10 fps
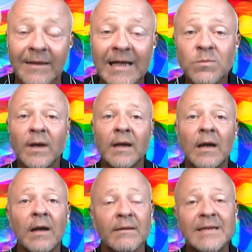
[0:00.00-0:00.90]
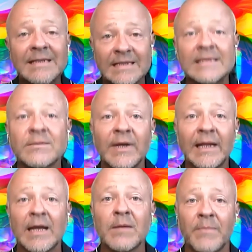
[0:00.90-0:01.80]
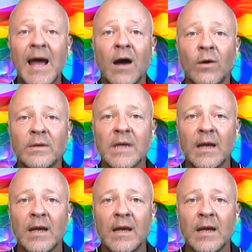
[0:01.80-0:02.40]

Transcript: And that's what this is really about,